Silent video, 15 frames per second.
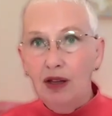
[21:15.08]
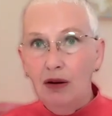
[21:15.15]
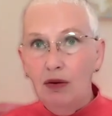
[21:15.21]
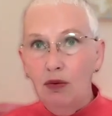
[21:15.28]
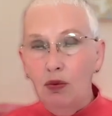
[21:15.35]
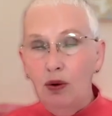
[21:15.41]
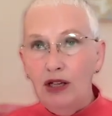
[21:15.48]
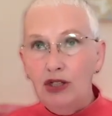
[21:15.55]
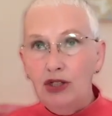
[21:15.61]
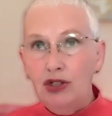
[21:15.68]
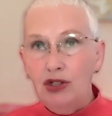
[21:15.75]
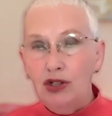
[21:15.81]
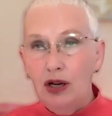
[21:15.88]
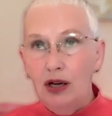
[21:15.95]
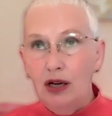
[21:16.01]

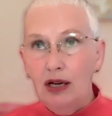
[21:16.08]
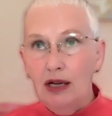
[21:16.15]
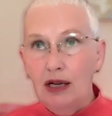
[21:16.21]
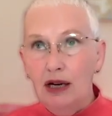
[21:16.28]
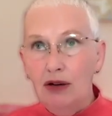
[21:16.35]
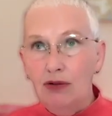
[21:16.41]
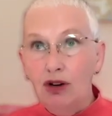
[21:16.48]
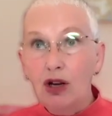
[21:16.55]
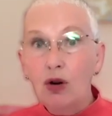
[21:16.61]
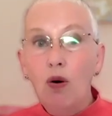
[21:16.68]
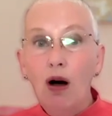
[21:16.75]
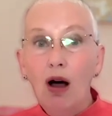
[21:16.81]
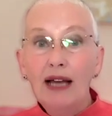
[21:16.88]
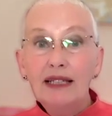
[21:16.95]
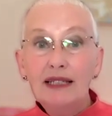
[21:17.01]
which
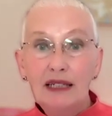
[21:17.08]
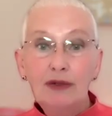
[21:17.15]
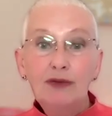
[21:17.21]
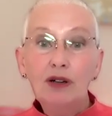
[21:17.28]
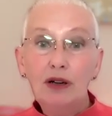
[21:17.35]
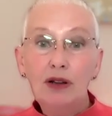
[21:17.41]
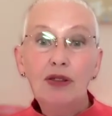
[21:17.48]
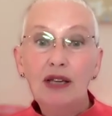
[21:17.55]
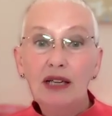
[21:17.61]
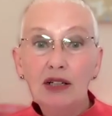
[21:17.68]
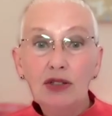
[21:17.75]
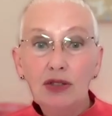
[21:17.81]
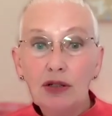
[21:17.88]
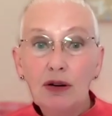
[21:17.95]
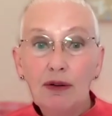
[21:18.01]
requires different
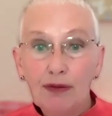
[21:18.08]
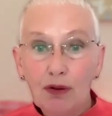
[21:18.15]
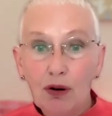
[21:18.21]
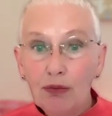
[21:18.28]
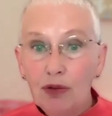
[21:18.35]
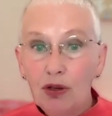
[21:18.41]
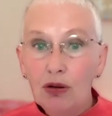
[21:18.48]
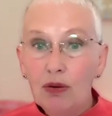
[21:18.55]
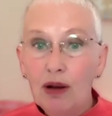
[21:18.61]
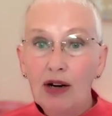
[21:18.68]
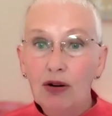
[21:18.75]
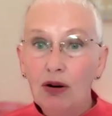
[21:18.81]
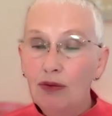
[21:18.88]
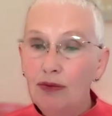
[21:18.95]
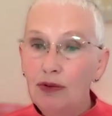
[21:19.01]
things from you and
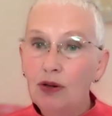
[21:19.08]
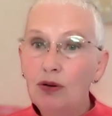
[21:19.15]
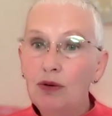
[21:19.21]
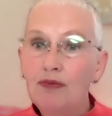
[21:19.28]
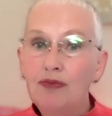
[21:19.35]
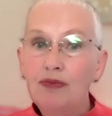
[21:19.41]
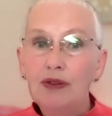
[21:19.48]
of you?